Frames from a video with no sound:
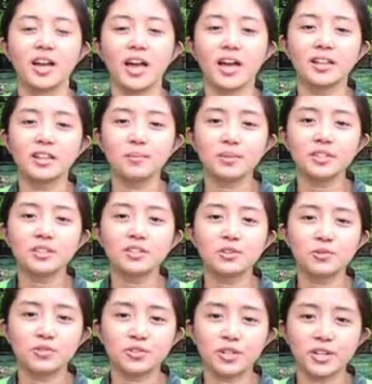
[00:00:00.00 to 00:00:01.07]
and limited
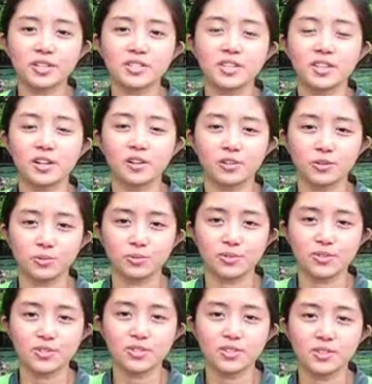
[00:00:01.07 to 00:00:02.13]
nutrients in the
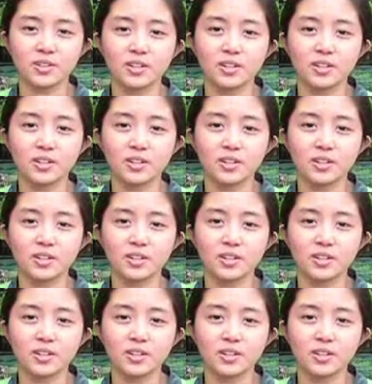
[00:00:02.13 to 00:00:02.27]
lagoons.